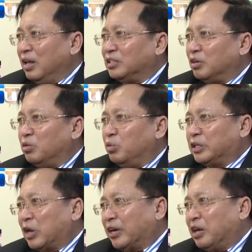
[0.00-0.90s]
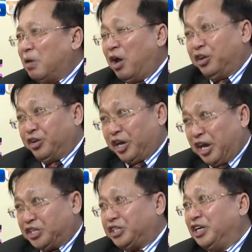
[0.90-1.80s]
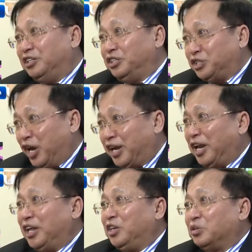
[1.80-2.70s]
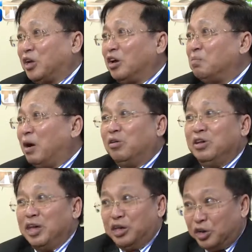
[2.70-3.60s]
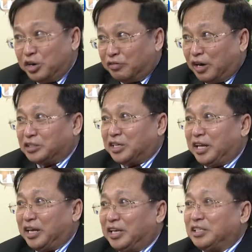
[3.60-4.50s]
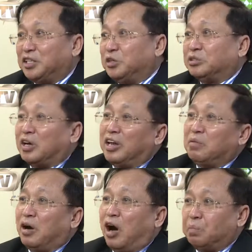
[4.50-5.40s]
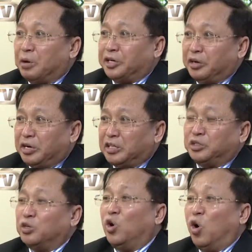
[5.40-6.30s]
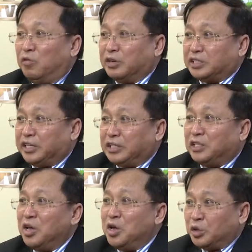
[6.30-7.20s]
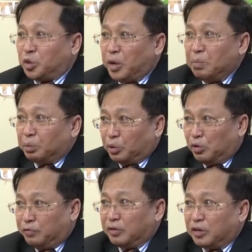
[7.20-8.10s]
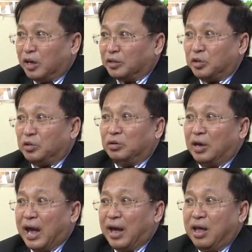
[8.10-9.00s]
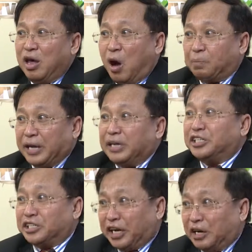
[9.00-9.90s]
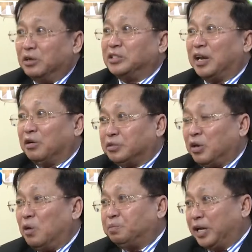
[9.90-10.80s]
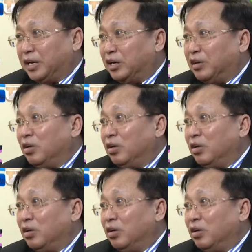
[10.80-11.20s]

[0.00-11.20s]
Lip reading: So we're talking about education, training, you're talking about universities, you're talking about opportunities to go overseas, to improve, to obtain skills and obtain,